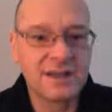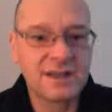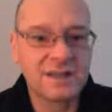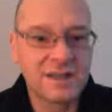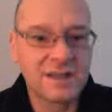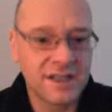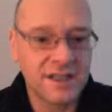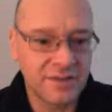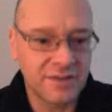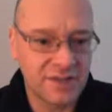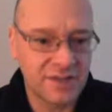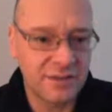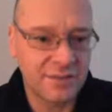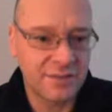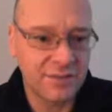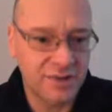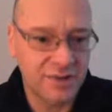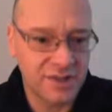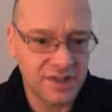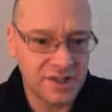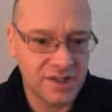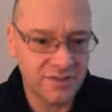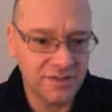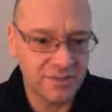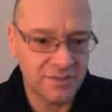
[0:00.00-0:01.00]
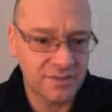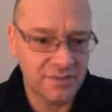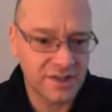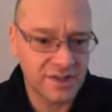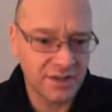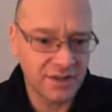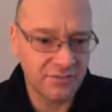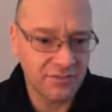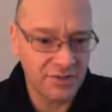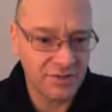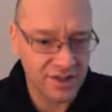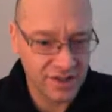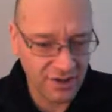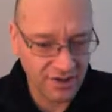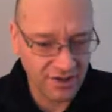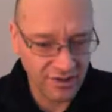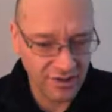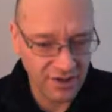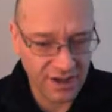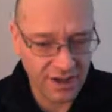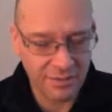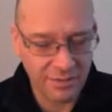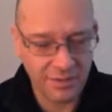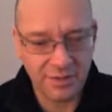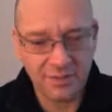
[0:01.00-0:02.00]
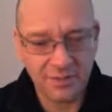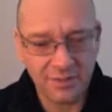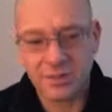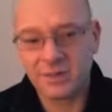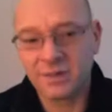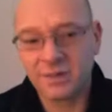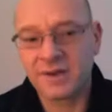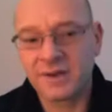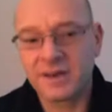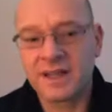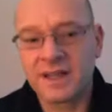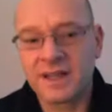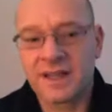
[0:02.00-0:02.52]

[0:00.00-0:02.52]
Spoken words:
17.7% return on capital employed.